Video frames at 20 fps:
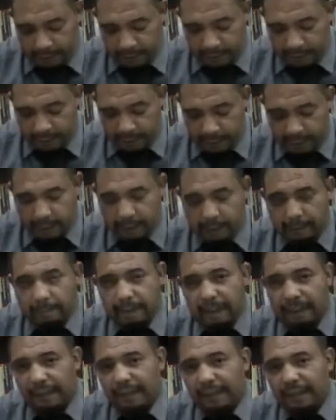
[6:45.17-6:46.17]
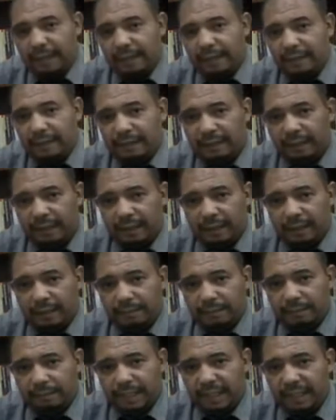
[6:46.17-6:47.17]
and then the
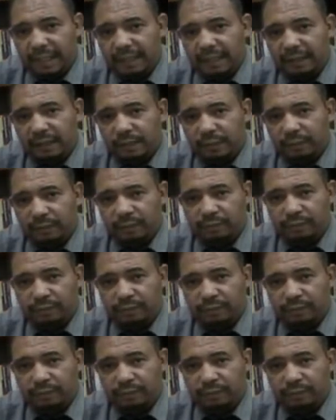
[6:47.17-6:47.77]
list of